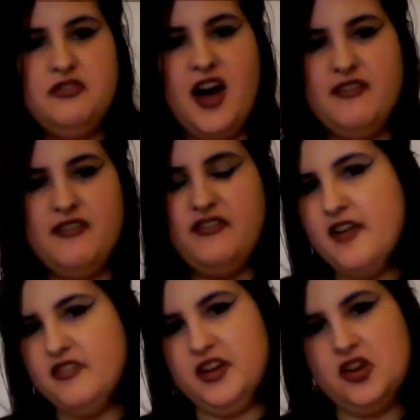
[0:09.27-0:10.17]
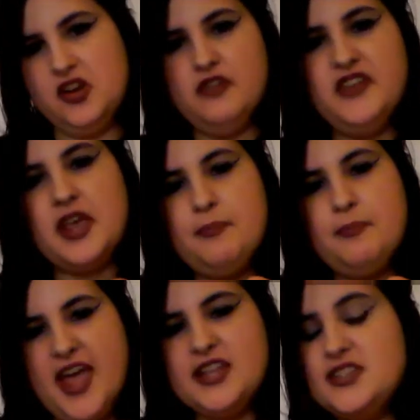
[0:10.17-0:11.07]
5 favourite Gothic
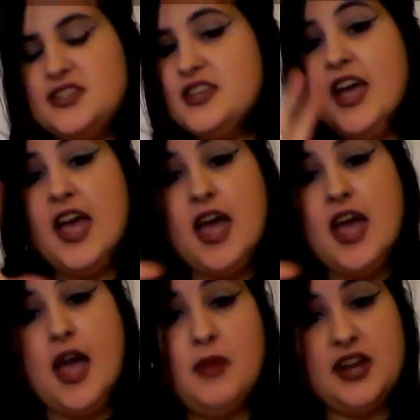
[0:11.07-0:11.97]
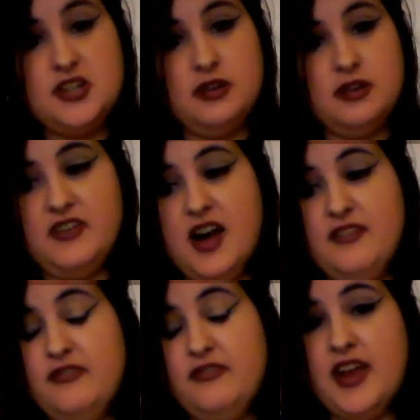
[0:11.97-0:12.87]
bands and my top
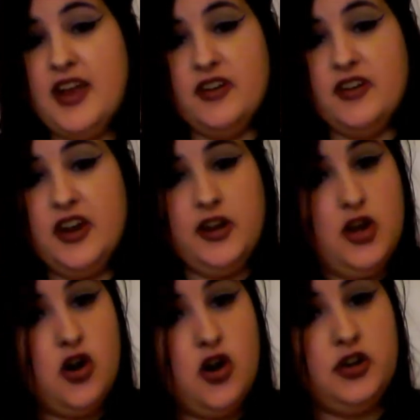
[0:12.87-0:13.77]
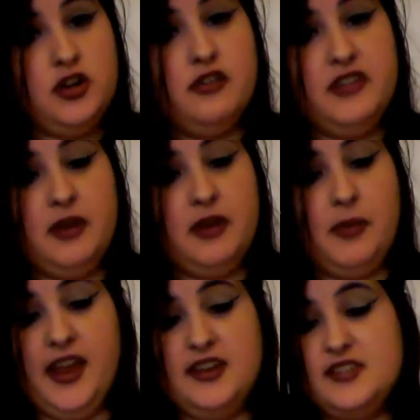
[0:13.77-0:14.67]
5 favourite non-Gothic bands.